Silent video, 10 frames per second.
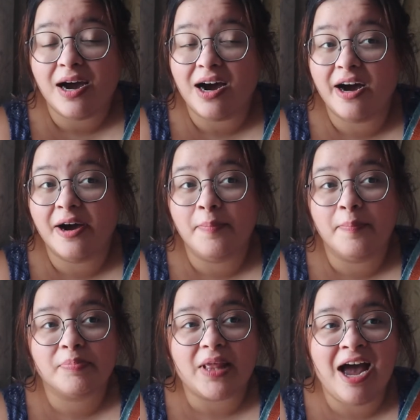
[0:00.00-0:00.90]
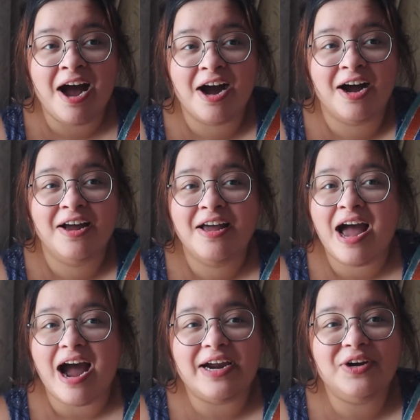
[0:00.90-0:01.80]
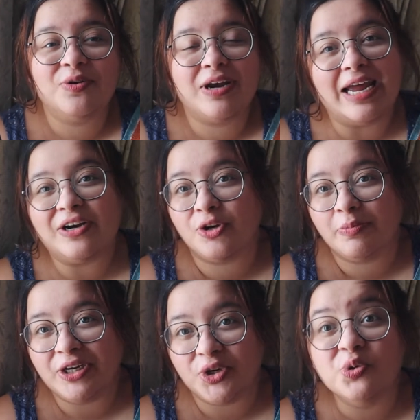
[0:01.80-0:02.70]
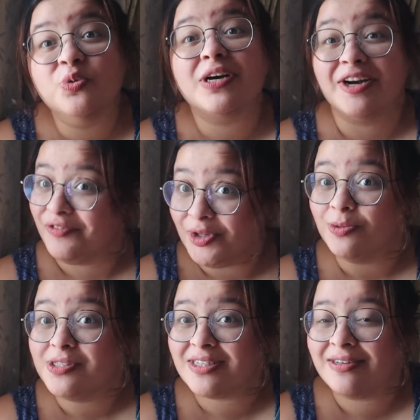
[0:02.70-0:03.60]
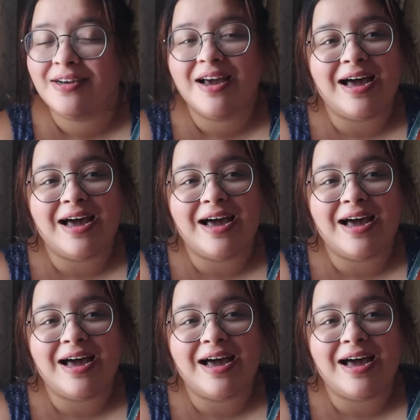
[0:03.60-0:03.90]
I don't like to be too confused.